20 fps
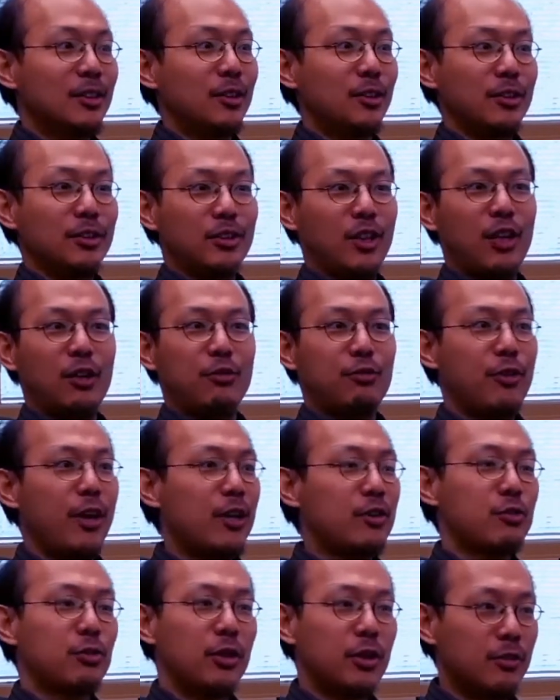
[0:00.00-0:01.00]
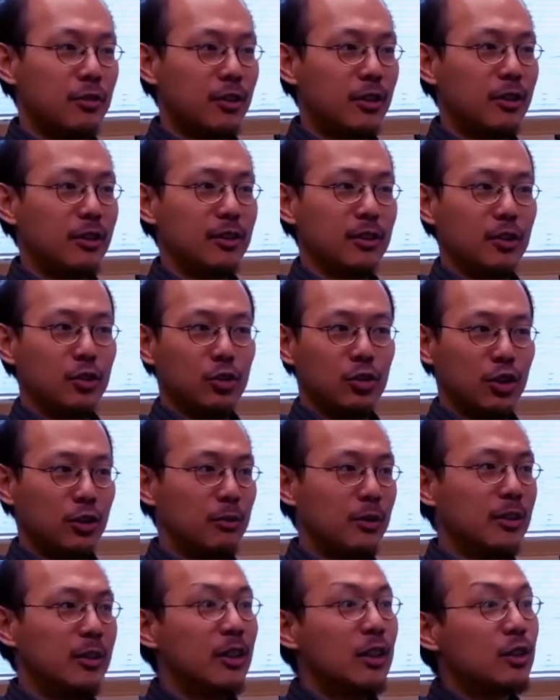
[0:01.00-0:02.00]
There's a lot of French, whatever,
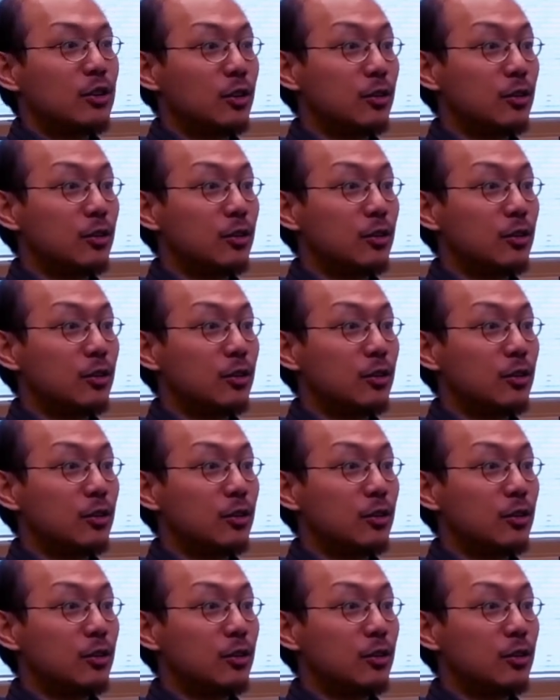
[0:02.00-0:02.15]
German.